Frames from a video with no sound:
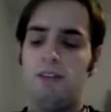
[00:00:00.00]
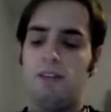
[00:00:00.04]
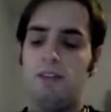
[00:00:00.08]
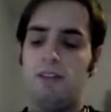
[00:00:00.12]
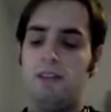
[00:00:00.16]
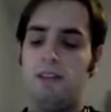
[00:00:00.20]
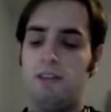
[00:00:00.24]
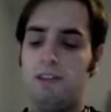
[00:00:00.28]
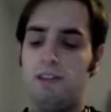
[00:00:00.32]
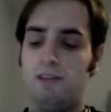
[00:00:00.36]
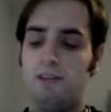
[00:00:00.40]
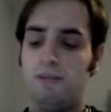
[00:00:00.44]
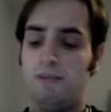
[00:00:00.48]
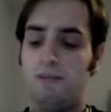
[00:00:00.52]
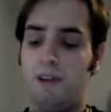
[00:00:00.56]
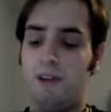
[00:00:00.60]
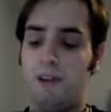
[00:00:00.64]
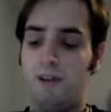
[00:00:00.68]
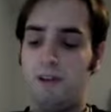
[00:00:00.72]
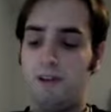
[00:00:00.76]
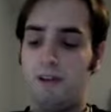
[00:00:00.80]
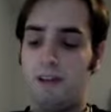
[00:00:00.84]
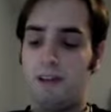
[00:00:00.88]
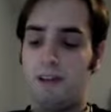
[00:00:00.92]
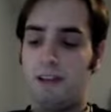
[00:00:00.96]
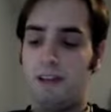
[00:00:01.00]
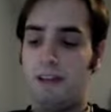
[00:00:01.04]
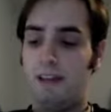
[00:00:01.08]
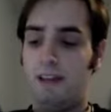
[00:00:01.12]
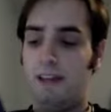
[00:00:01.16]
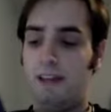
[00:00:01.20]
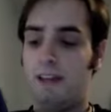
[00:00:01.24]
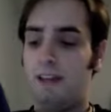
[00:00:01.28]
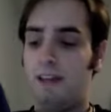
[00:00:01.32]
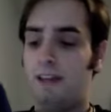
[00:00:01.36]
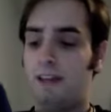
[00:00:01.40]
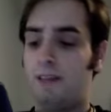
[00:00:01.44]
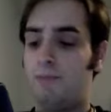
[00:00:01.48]
It's a very
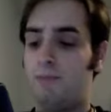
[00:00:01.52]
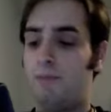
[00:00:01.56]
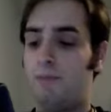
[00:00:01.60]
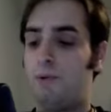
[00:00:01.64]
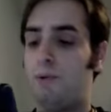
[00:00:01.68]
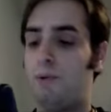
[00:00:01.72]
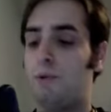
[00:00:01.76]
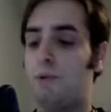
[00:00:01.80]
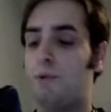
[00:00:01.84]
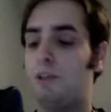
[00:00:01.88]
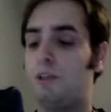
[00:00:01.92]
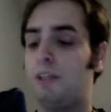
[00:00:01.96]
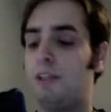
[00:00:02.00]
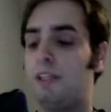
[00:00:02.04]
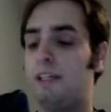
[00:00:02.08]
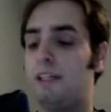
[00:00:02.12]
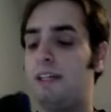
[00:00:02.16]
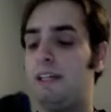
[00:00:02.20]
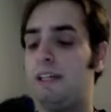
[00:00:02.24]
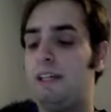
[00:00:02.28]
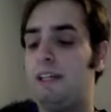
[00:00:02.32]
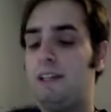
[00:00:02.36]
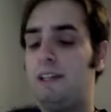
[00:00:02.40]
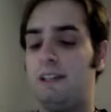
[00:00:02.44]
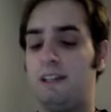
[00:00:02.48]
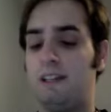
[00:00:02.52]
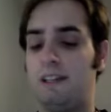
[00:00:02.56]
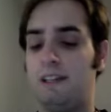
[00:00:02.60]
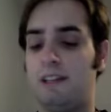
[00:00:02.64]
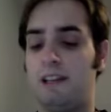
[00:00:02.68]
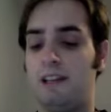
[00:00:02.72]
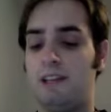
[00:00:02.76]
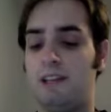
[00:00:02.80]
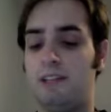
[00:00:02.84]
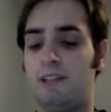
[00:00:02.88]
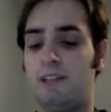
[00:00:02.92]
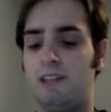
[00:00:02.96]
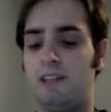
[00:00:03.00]
poorly
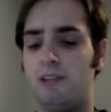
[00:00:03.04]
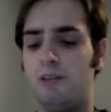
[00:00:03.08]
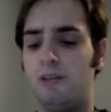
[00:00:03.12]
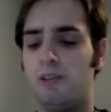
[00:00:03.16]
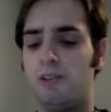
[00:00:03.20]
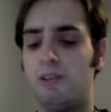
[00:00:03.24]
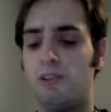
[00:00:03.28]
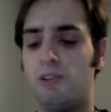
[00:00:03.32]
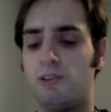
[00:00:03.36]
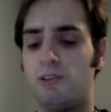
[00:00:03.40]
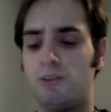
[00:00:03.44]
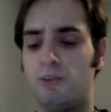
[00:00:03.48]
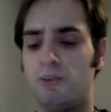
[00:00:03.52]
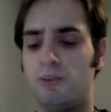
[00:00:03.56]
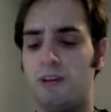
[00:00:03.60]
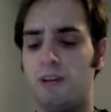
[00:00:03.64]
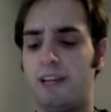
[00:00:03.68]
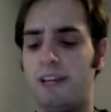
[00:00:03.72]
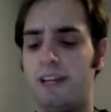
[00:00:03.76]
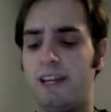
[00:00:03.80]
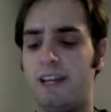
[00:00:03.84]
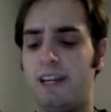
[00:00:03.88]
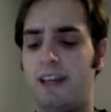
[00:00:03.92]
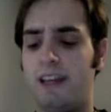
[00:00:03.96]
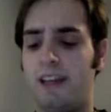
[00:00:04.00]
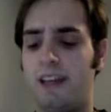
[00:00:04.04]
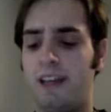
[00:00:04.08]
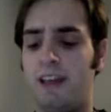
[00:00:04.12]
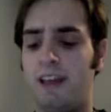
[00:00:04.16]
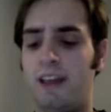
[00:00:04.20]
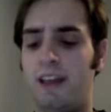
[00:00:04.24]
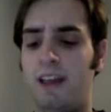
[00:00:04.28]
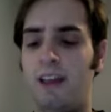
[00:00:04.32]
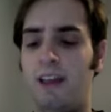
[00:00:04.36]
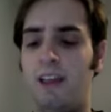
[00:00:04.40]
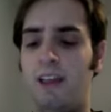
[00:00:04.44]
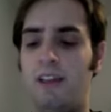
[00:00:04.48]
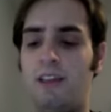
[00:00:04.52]
executed suede,
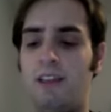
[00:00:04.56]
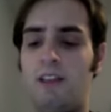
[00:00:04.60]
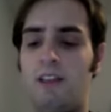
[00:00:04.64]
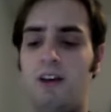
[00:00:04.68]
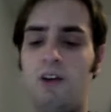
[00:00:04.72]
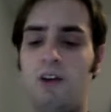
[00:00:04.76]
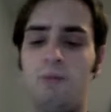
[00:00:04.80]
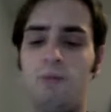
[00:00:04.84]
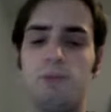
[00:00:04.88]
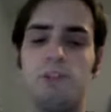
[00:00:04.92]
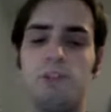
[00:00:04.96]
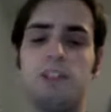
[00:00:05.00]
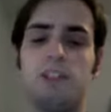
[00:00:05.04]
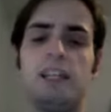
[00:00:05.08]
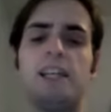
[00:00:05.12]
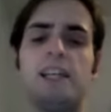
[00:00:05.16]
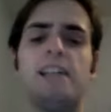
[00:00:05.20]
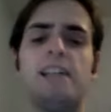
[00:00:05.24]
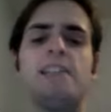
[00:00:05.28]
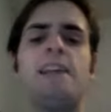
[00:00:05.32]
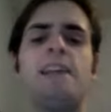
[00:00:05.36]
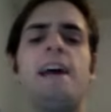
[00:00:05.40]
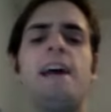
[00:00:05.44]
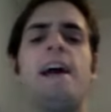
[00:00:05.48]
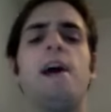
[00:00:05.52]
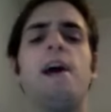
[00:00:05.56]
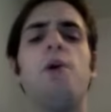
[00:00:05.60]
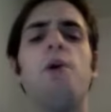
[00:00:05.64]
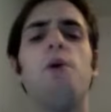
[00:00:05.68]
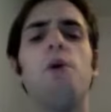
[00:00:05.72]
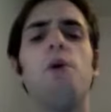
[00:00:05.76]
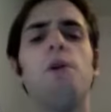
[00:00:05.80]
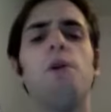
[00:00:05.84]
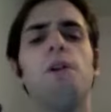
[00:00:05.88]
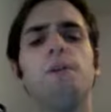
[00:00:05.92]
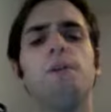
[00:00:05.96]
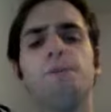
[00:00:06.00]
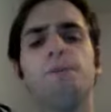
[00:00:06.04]
almost like a
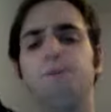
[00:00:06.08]
towel.